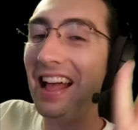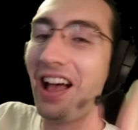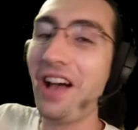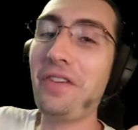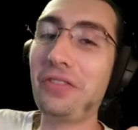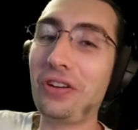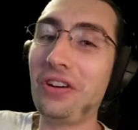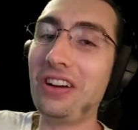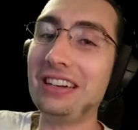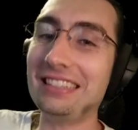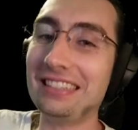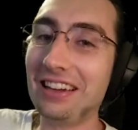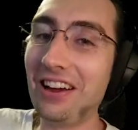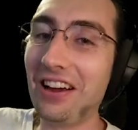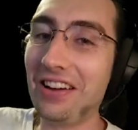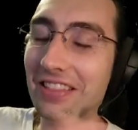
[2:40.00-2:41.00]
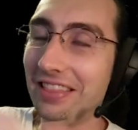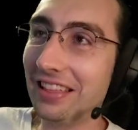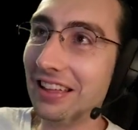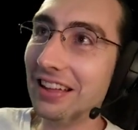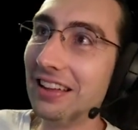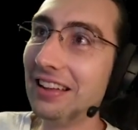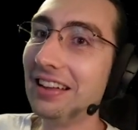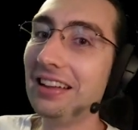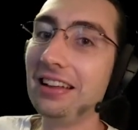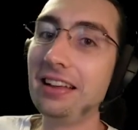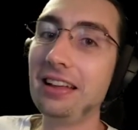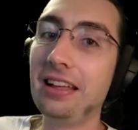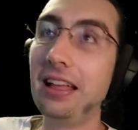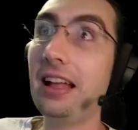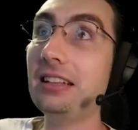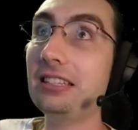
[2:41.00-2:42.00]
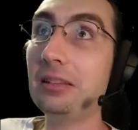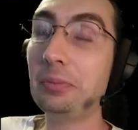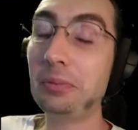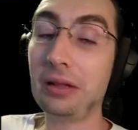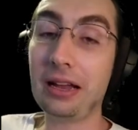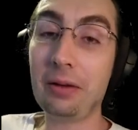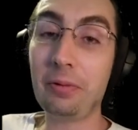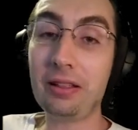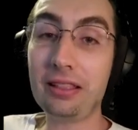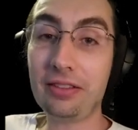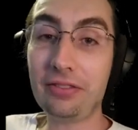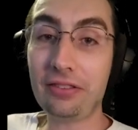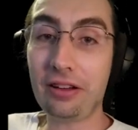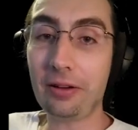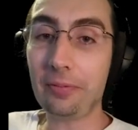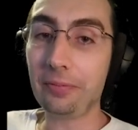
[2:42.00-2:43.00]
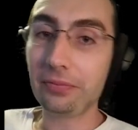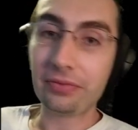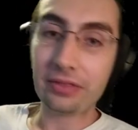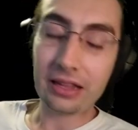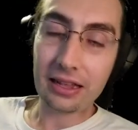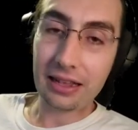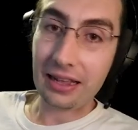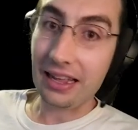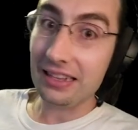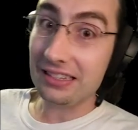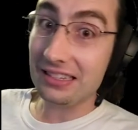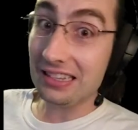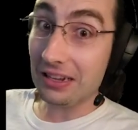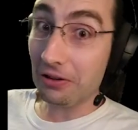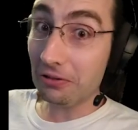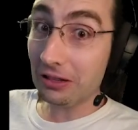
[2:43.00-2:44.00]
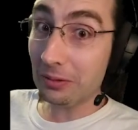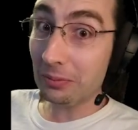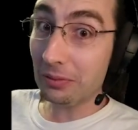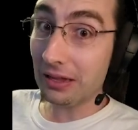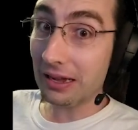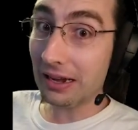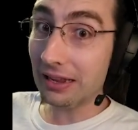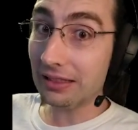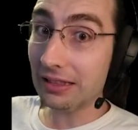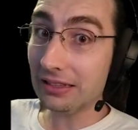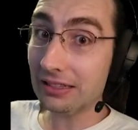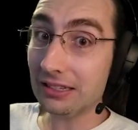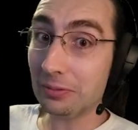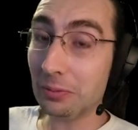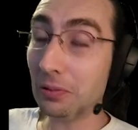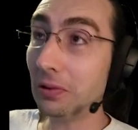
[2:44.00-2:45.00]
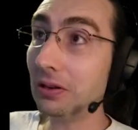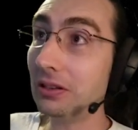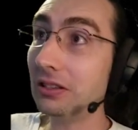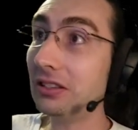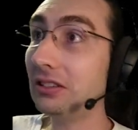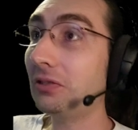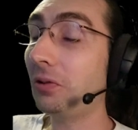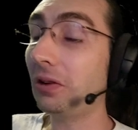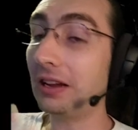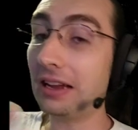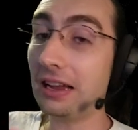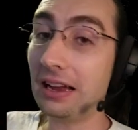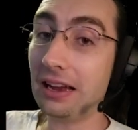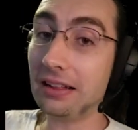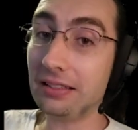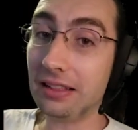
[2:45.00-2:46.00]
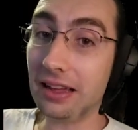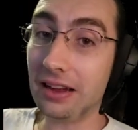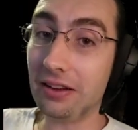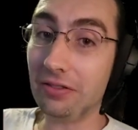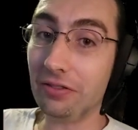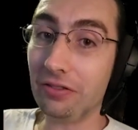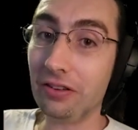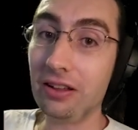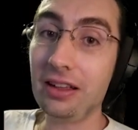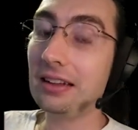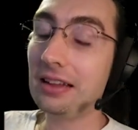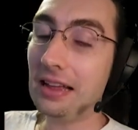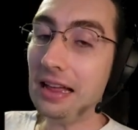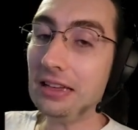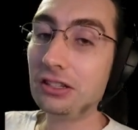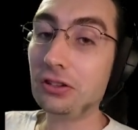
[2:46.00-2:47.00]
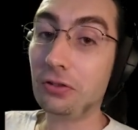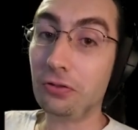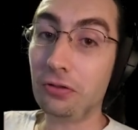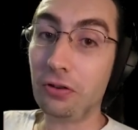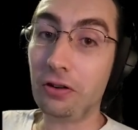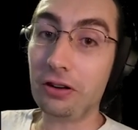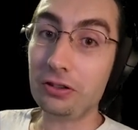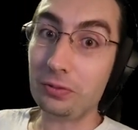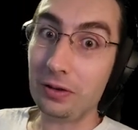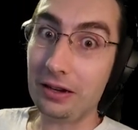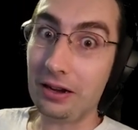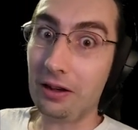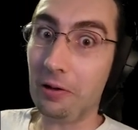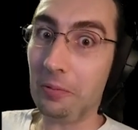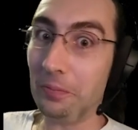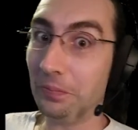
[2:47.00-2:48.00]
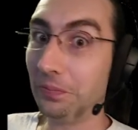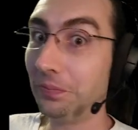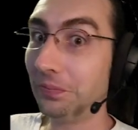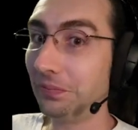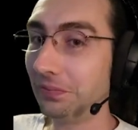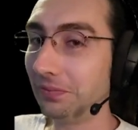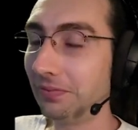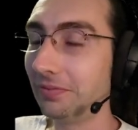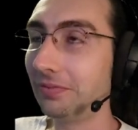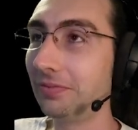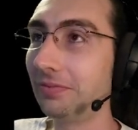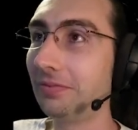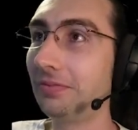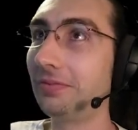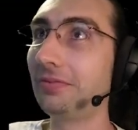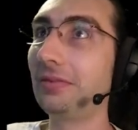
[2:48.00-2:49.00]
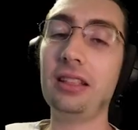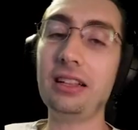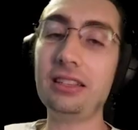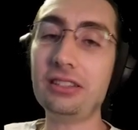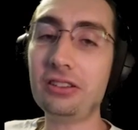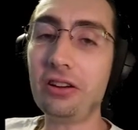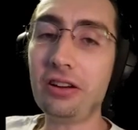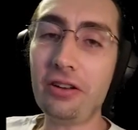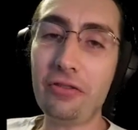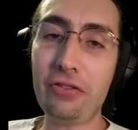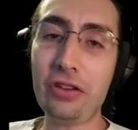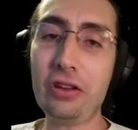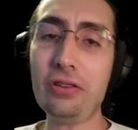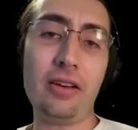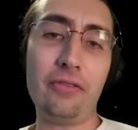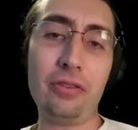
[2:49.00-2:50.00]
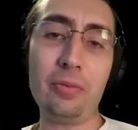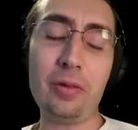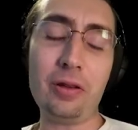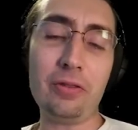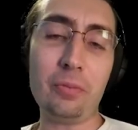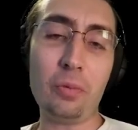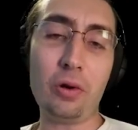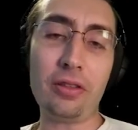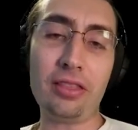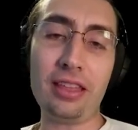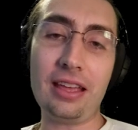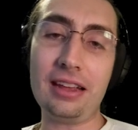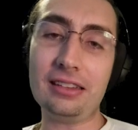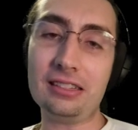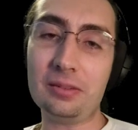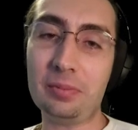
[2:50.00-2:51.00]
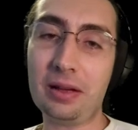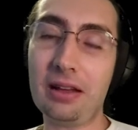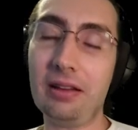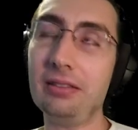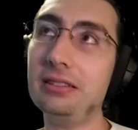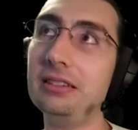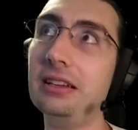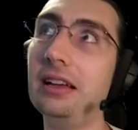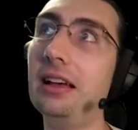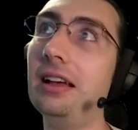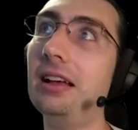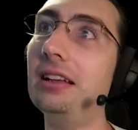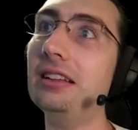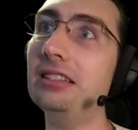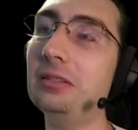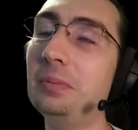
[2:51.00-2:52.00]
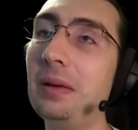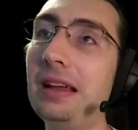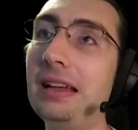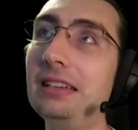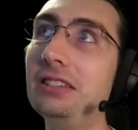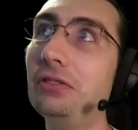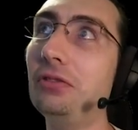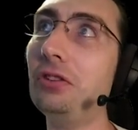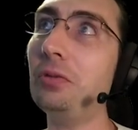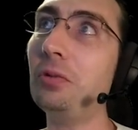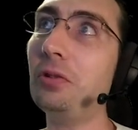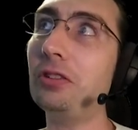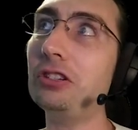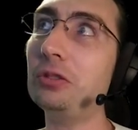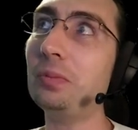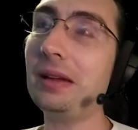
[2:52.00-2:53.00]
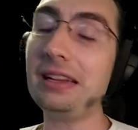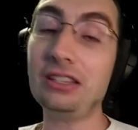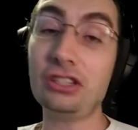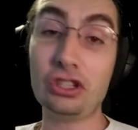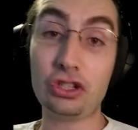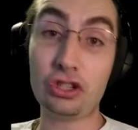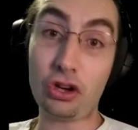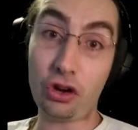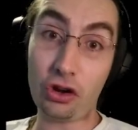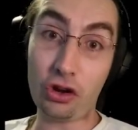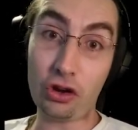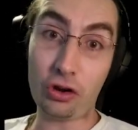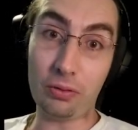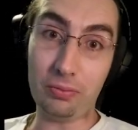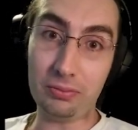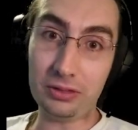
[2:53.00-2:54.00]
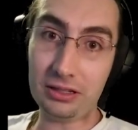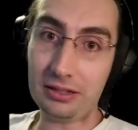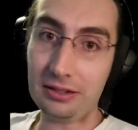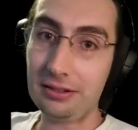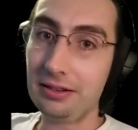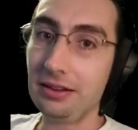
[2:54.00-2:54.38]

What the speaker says: Of course, Earth. That's the planet we live on. It's the only planet that supports organic life, so far as we know. Let's learn a few more things about space, a few more space terms.